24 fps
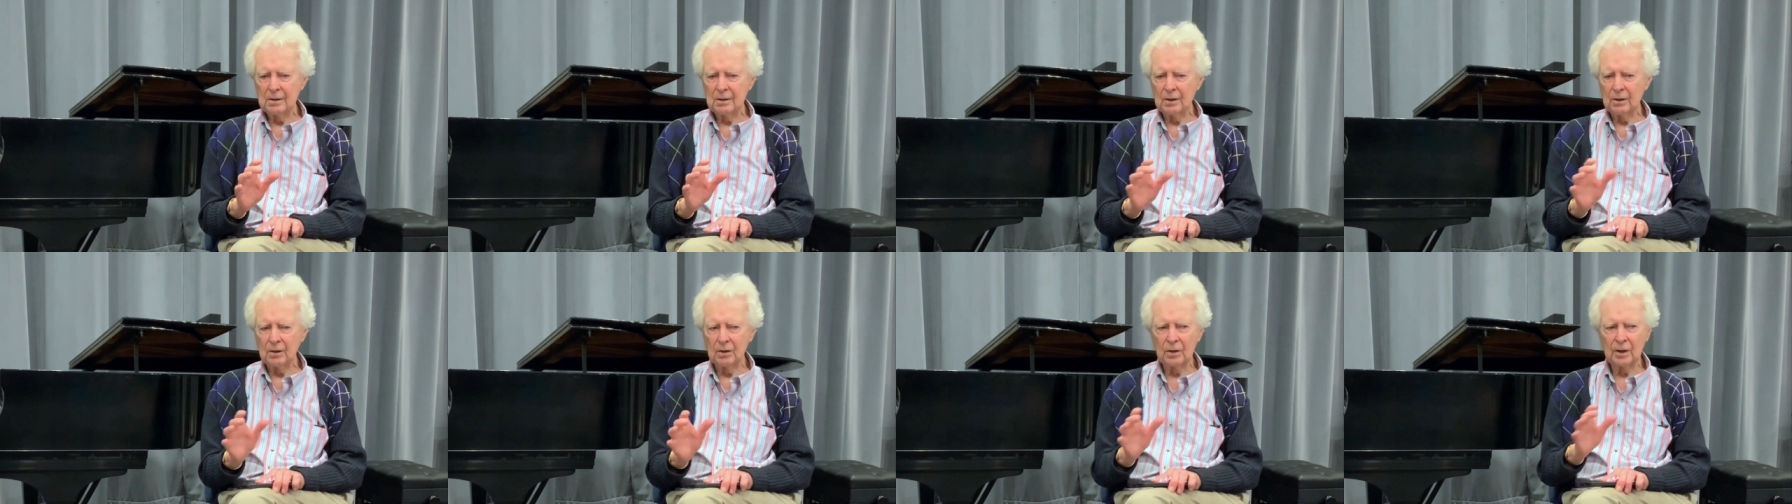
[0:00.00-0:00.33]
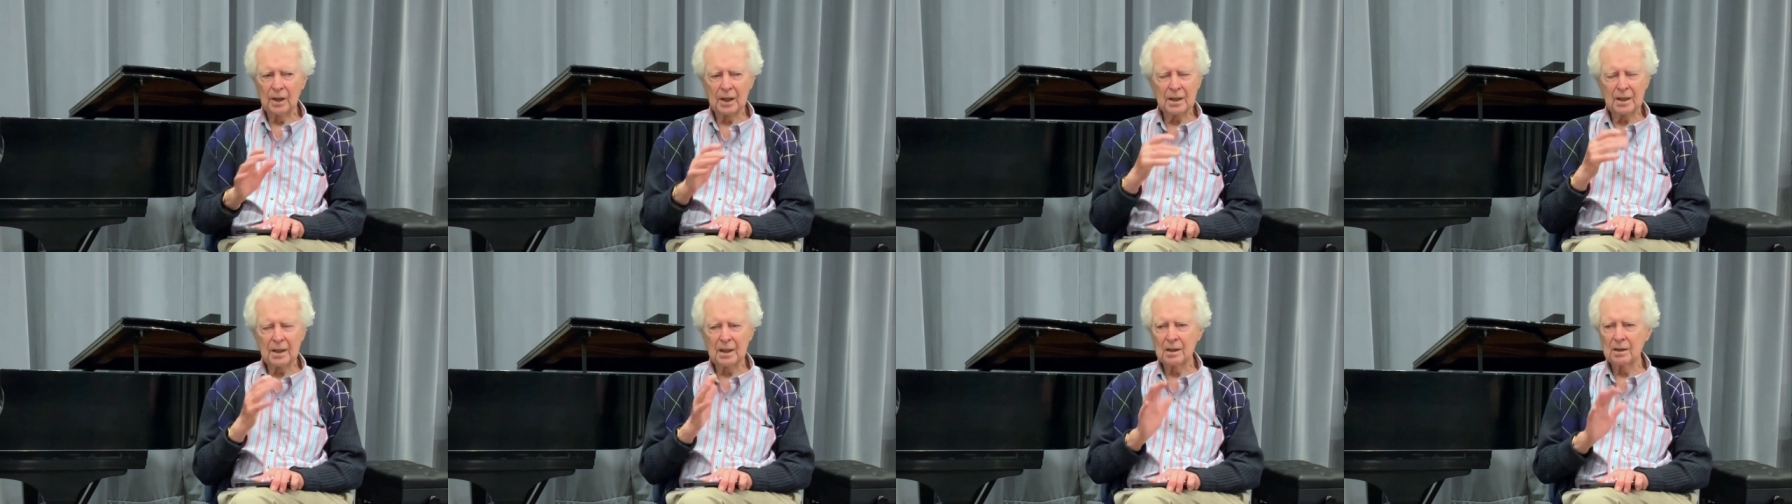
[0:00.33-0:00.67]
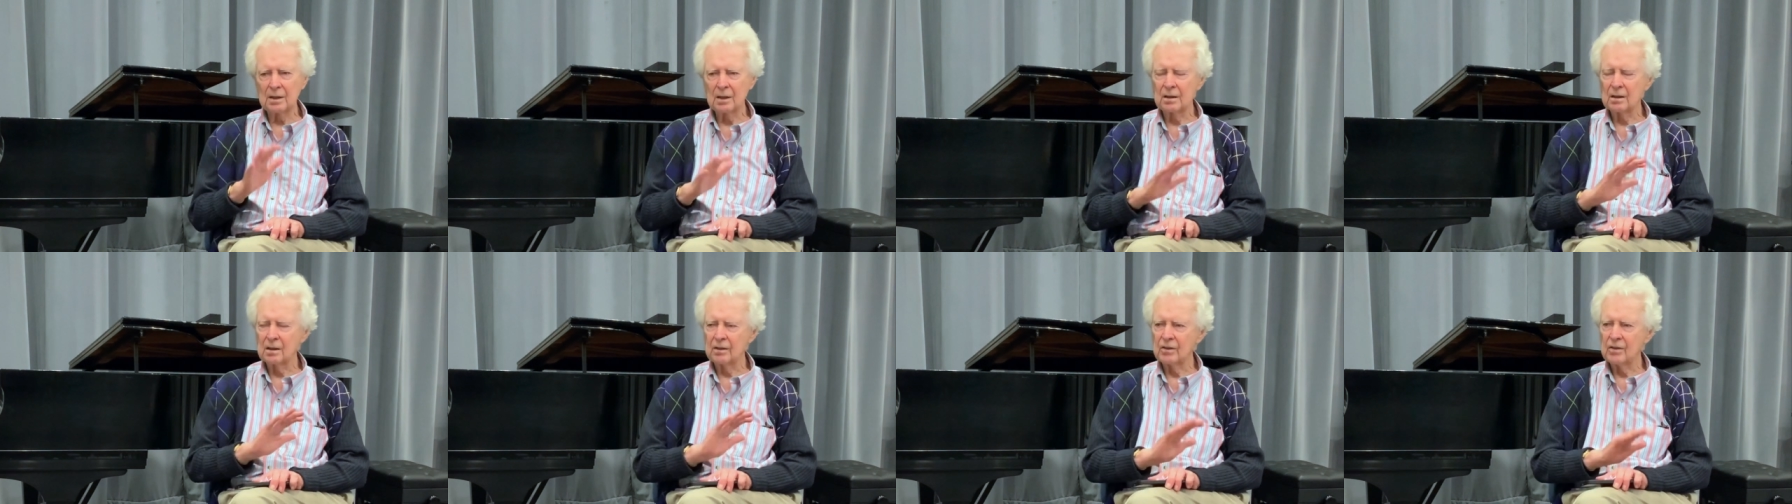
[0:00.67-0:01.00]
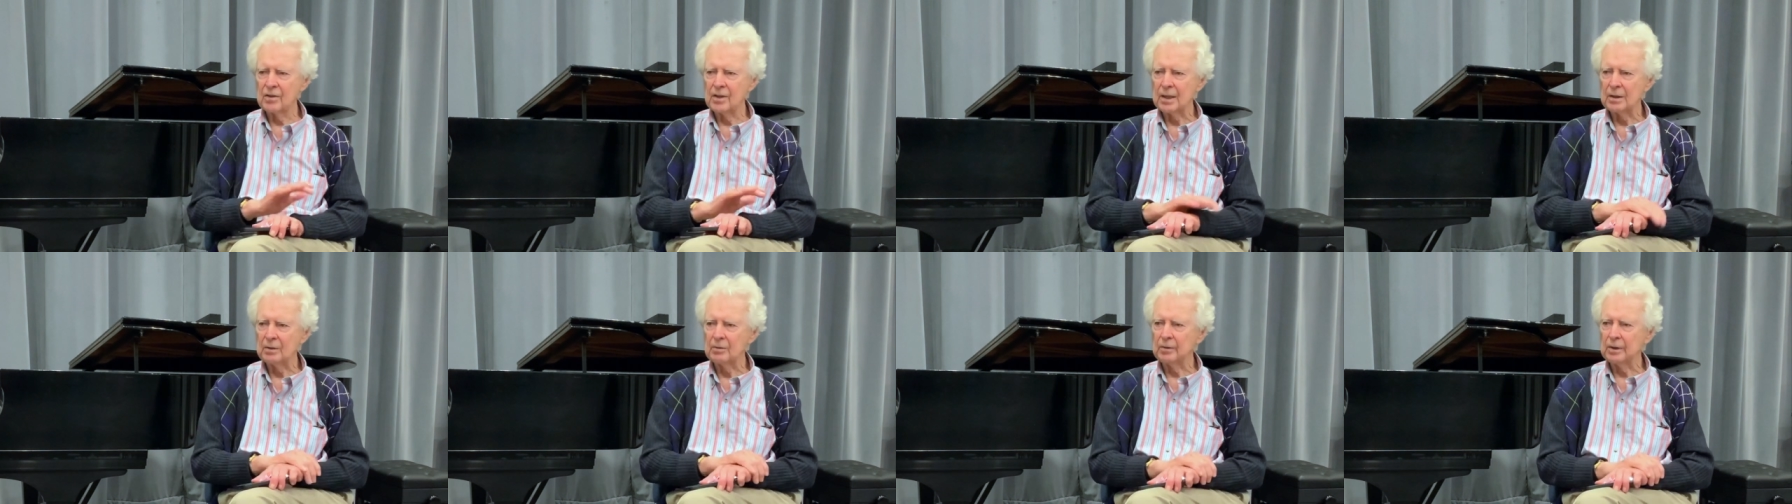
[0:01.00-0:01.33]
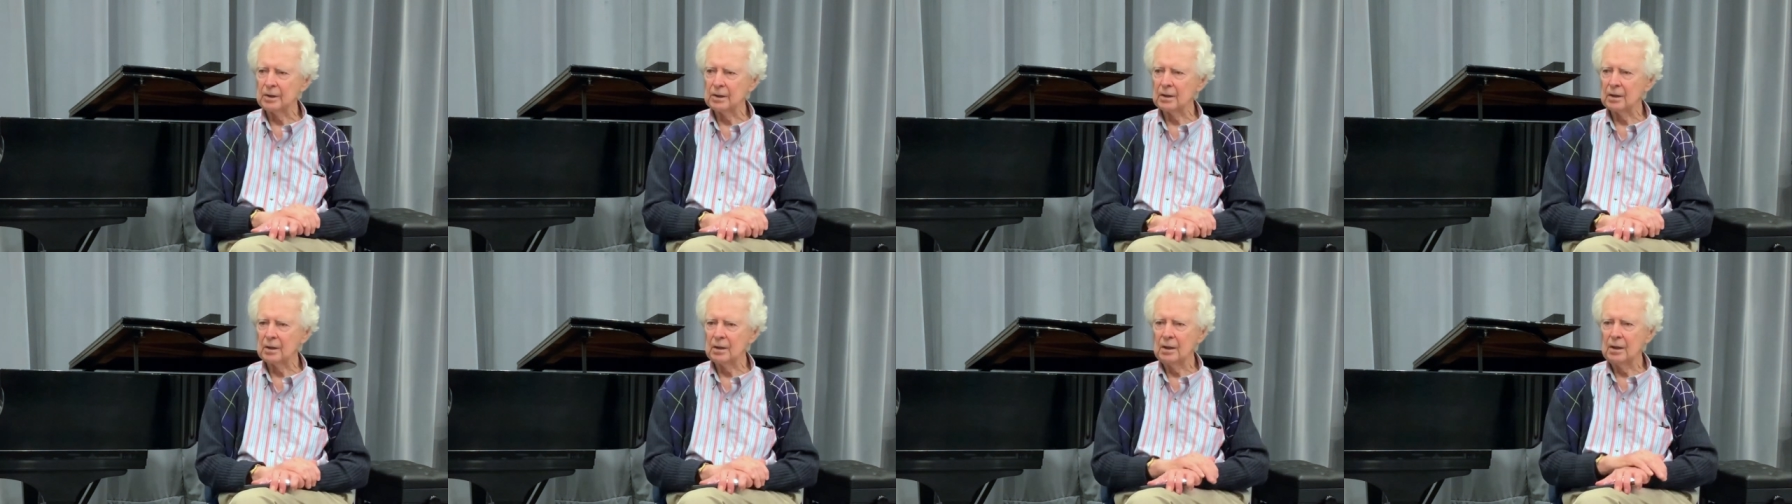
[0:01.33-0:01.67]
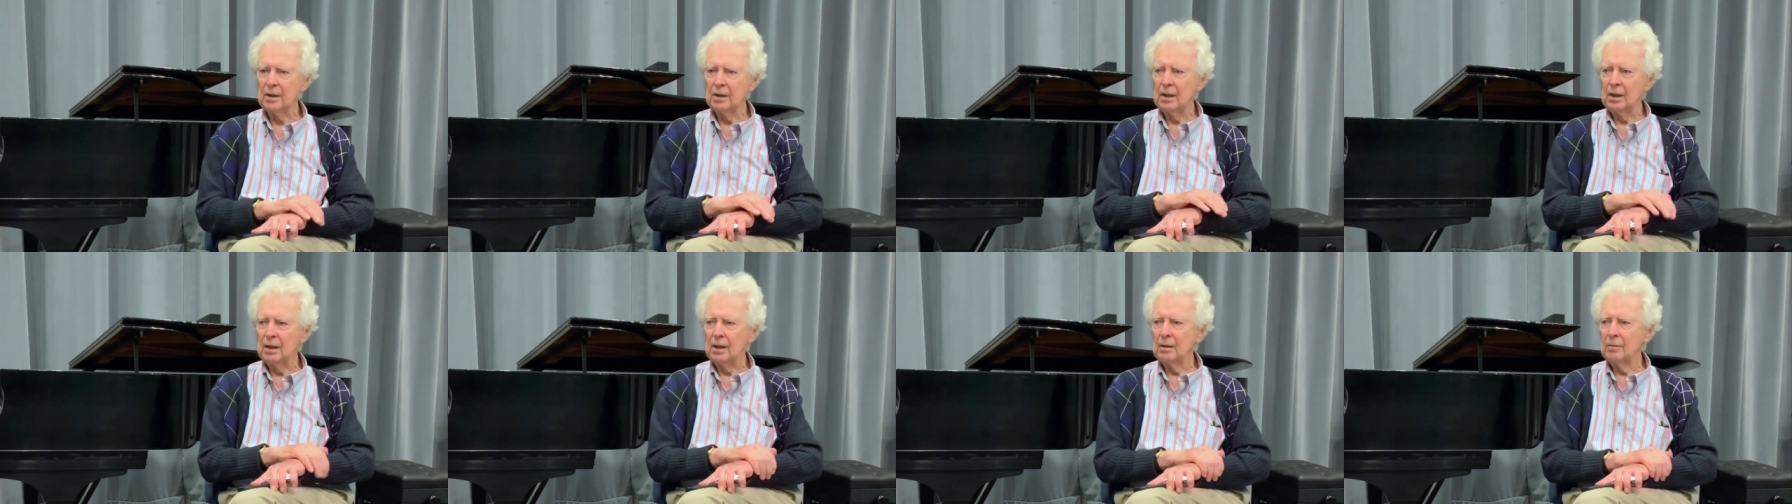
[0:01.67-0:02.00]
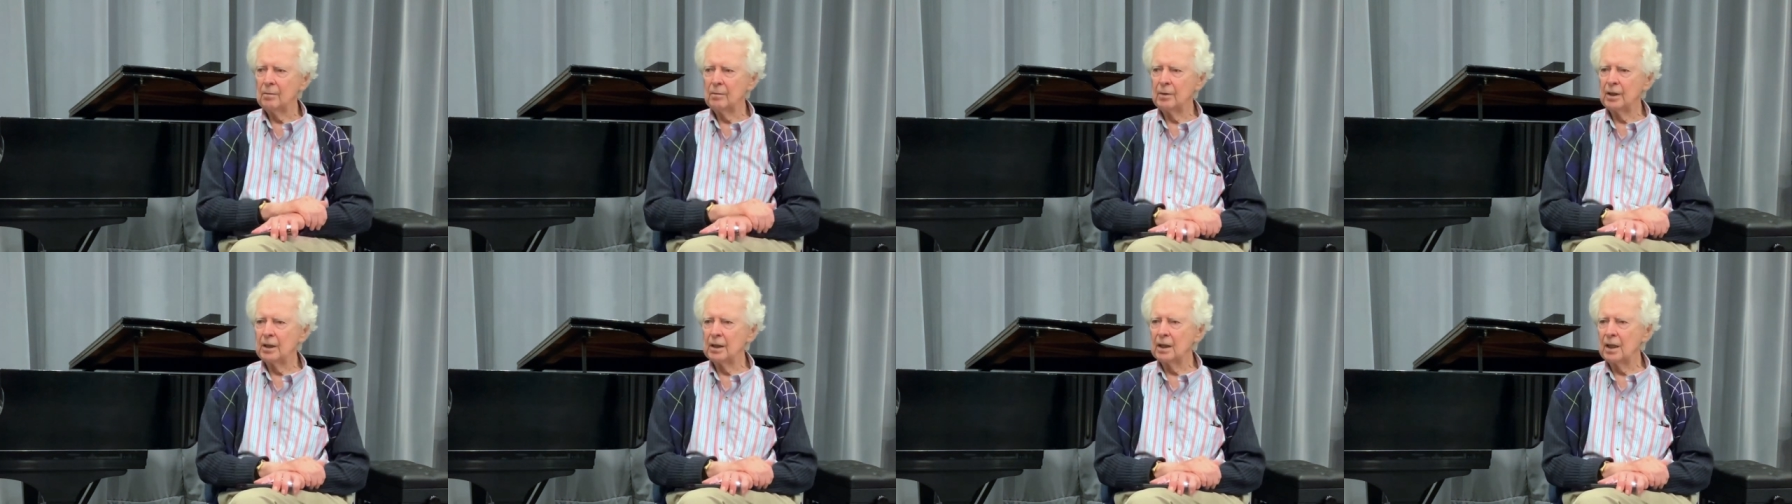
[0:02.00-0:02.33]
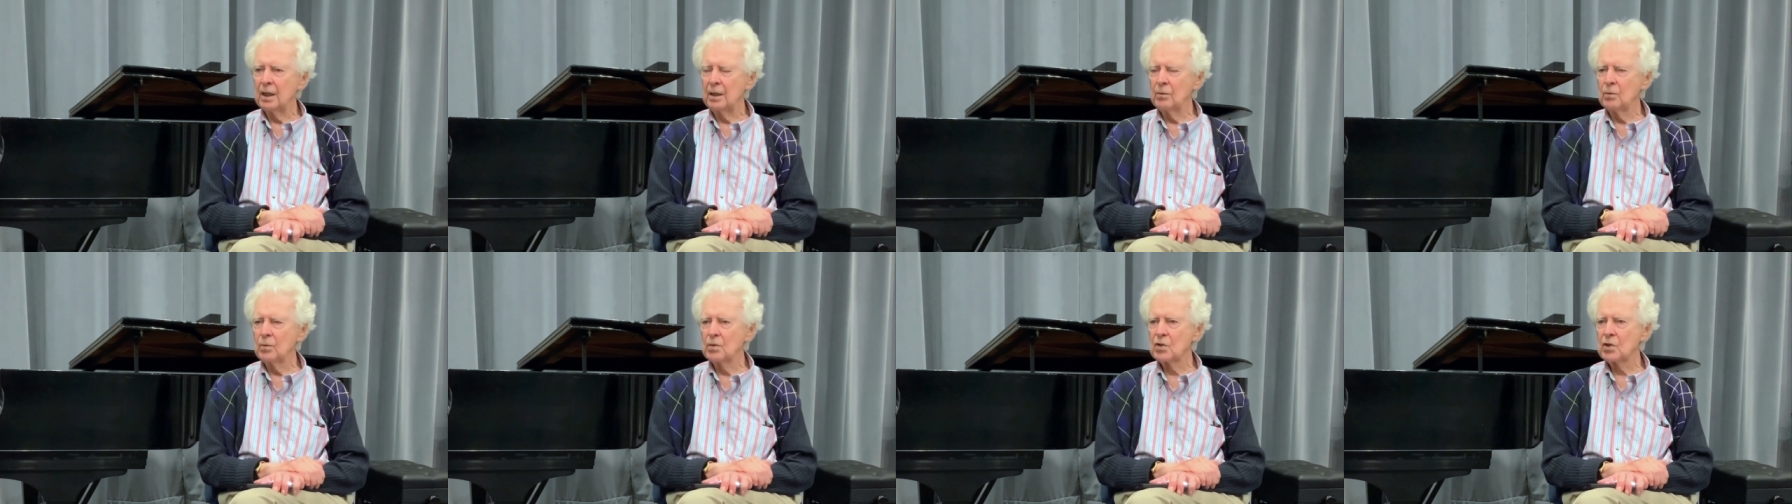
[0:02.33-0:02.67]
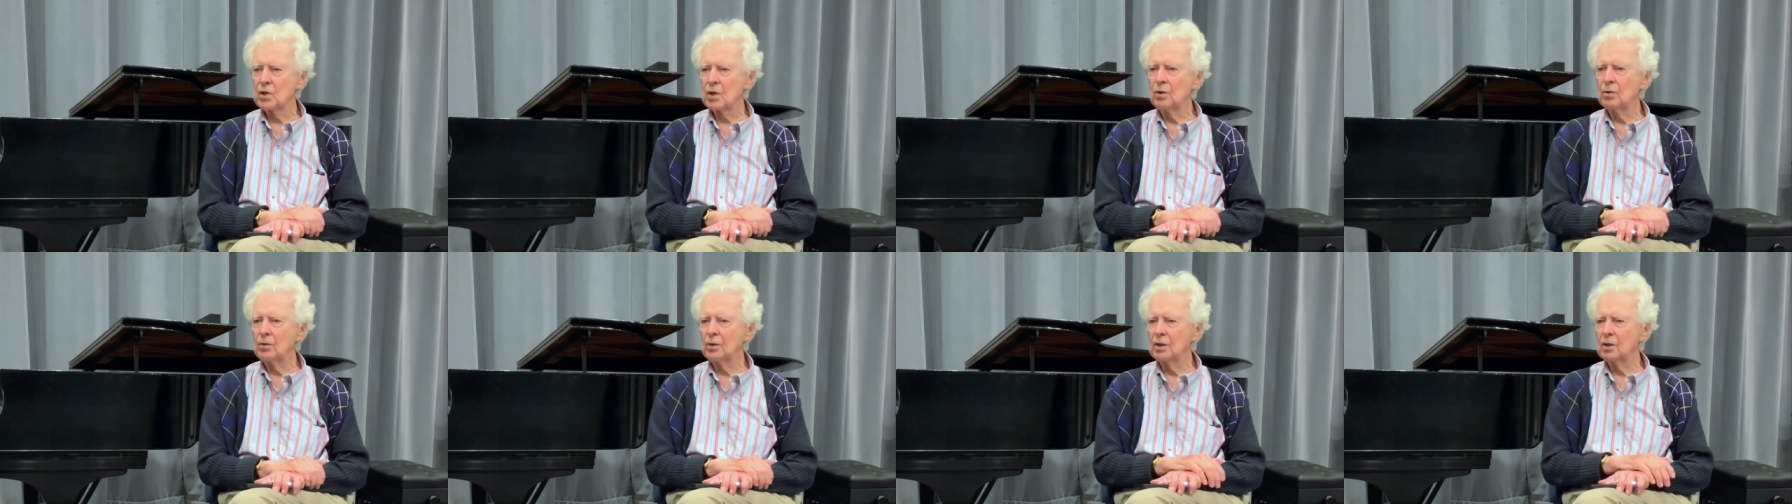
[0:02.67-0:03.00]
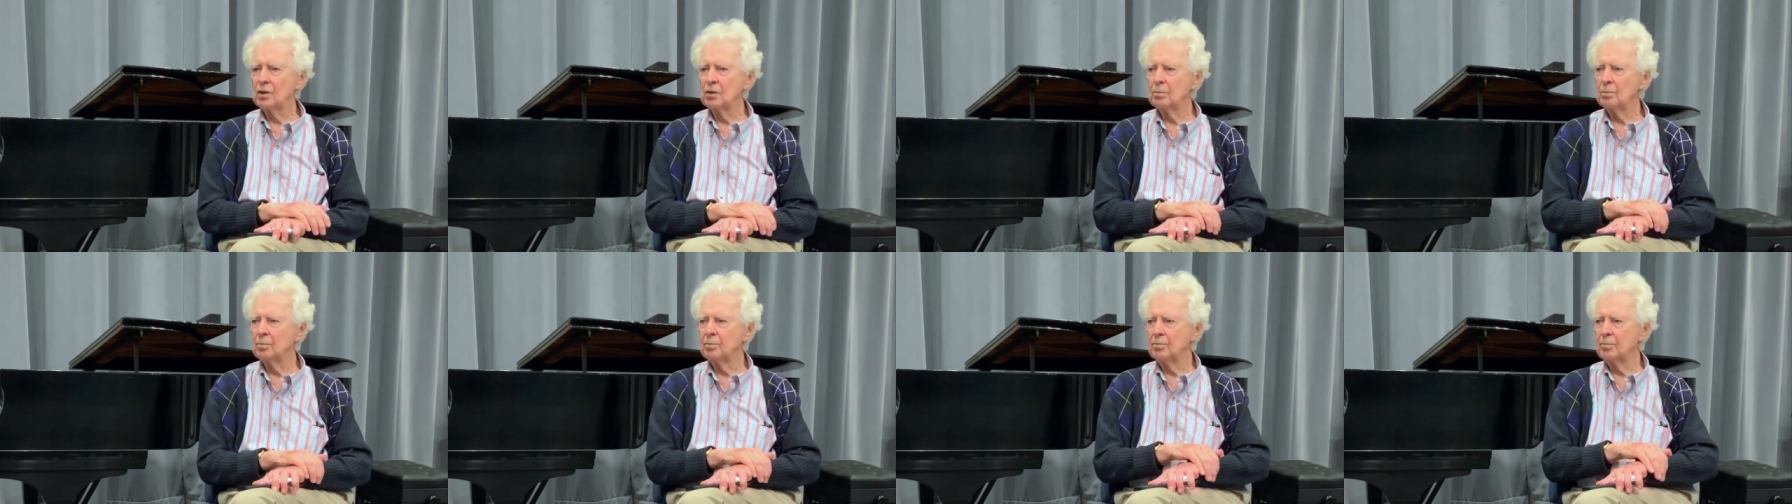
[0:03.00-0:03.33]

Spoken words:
I can't think of the name of it. But he was going to